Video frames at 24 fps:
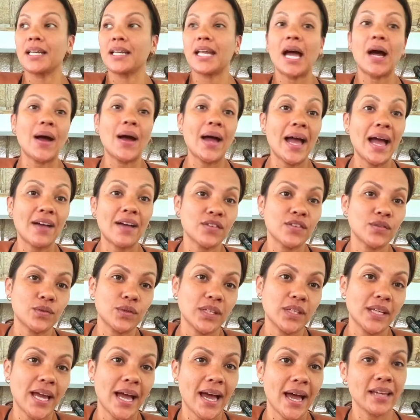Now, I haven't
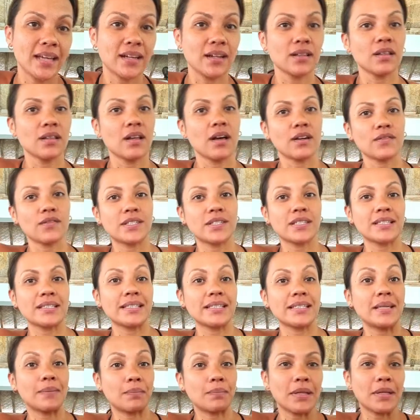really had a lot of
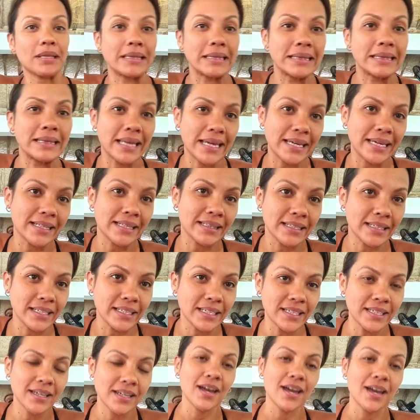sleep
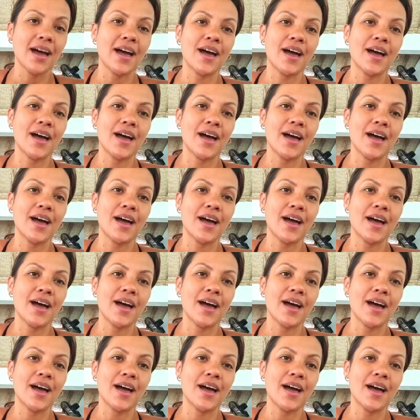lately.